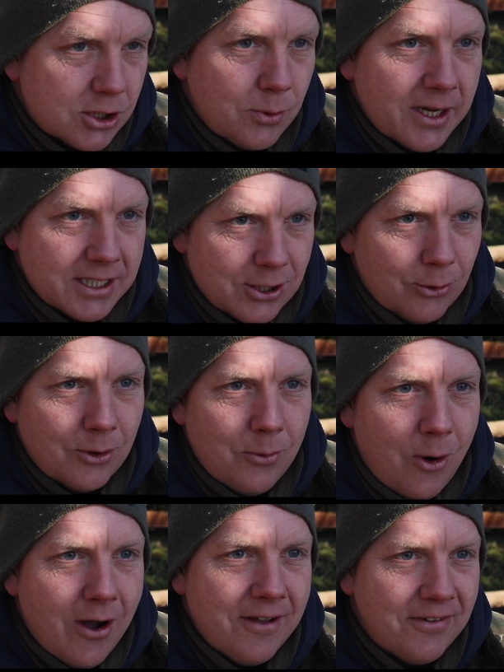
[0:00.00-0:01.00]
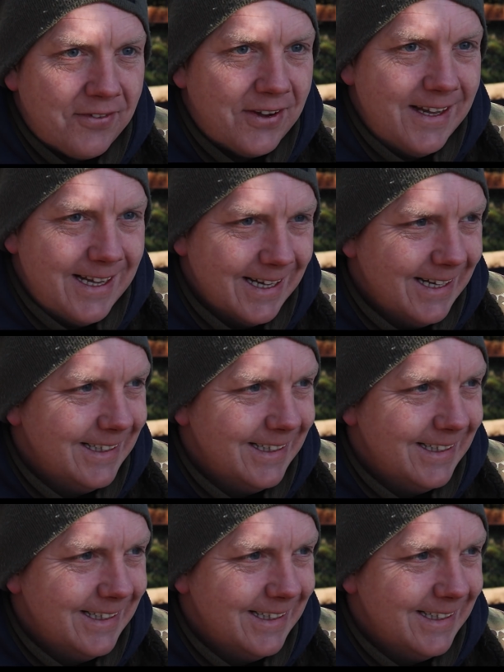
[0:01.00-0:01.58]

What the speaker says: sweet talk the wife,